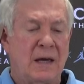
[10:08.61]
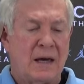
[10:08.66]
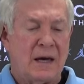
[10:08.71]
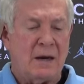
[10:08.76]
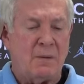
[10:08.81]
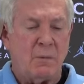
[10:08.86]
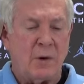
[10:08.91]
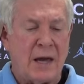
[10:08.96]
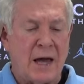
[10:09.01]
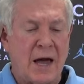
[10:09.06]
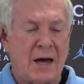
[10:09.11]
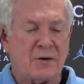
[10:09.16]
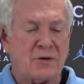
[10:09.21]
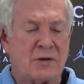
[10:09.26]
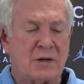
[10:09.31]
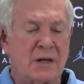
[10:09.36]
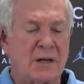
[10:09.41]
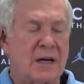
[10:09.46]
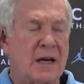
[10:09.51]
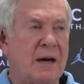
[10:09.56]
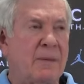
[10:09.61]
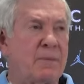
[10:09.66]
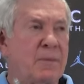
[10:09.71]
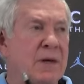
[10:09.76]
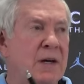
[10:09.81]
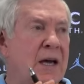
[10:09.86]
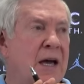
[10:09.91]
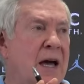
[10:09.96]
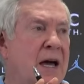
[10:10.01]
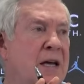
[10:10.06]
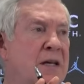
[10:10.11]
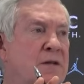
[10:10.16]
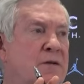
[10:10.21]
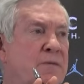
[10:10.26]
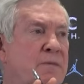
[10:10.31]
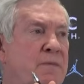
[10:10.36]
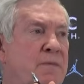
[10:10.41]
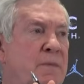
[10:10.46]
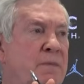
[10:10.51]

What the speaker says: And we actually kept the guys